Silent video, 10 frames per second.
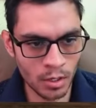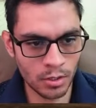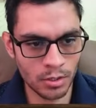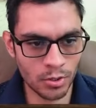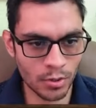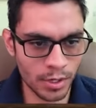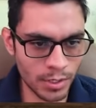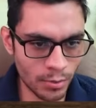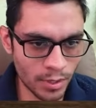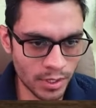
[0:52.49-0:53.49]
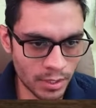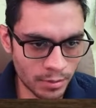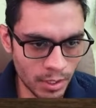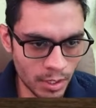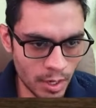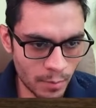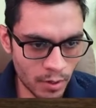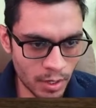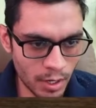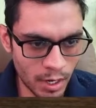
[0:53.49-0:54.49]
So he's doing the same thing. I'm
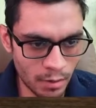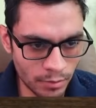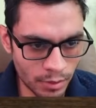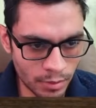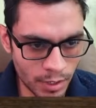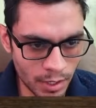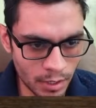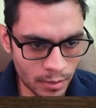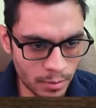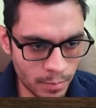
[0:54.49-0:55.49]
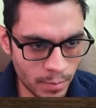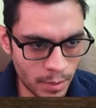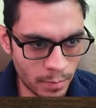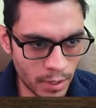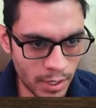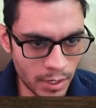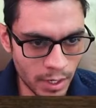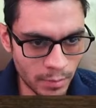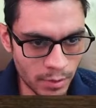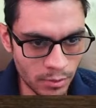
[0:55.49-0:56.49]
gonna counter that by playing knight
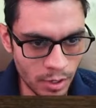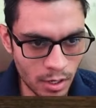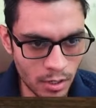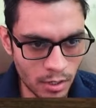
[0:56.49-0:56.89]
b3.